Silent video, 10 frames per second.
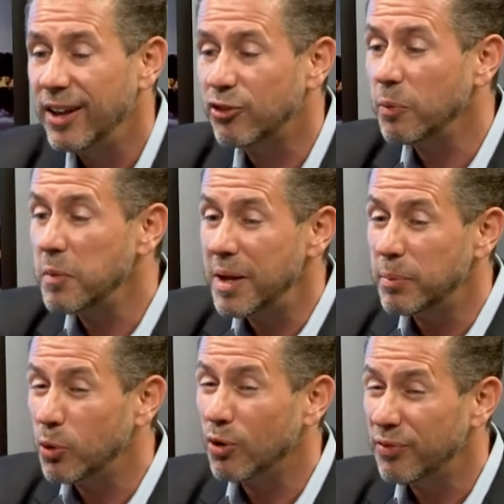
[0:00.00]
and so many people
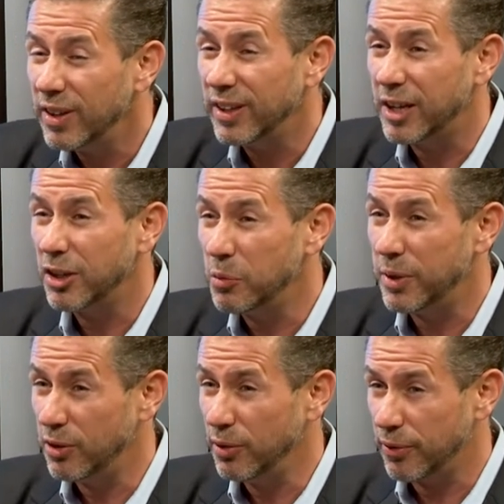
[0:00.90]
who are feeling a little
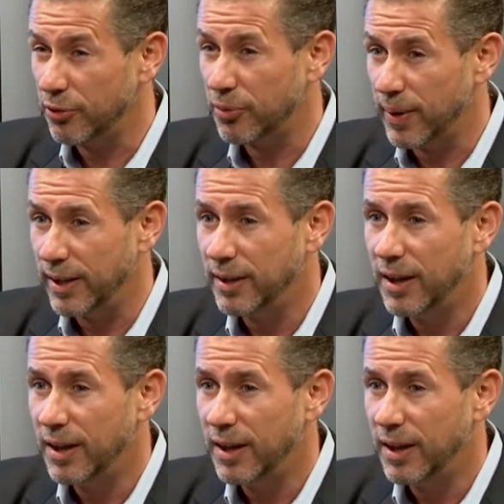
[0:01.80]
bit nervous, right?